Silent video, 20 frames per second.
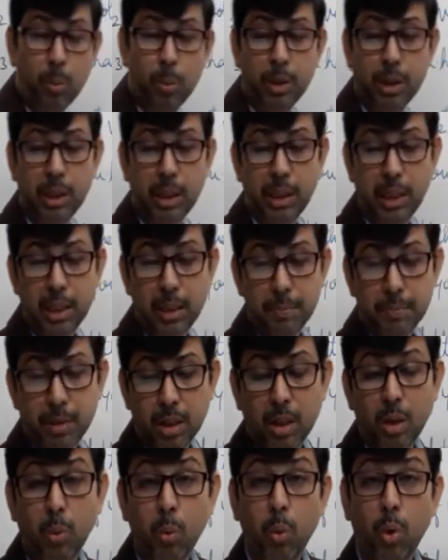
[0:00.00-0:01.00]
We
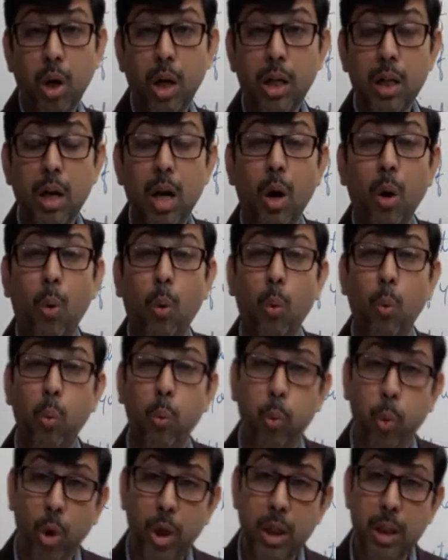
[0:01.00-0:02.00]
need the word
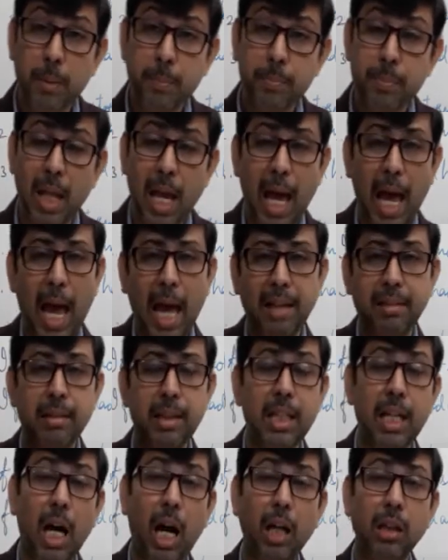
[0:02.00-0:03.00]
would
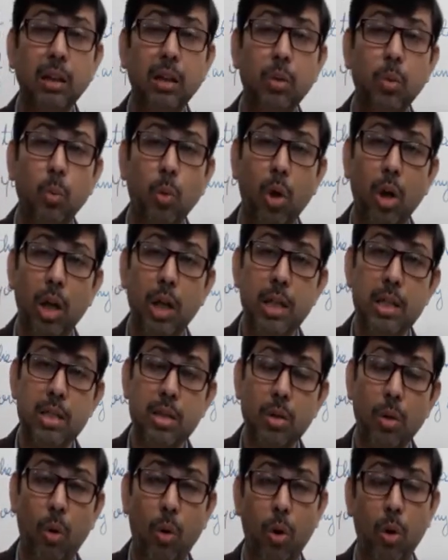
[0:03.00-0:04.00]
and the other
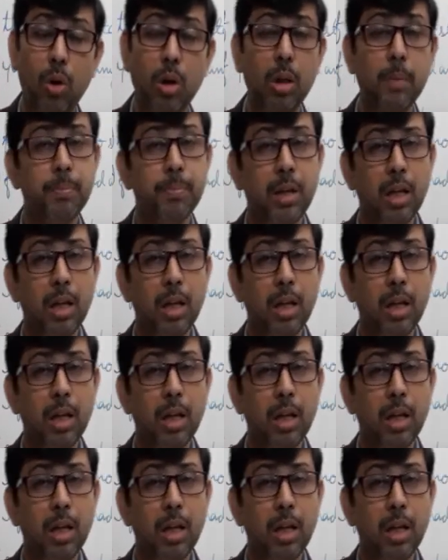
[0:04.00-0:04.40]
words for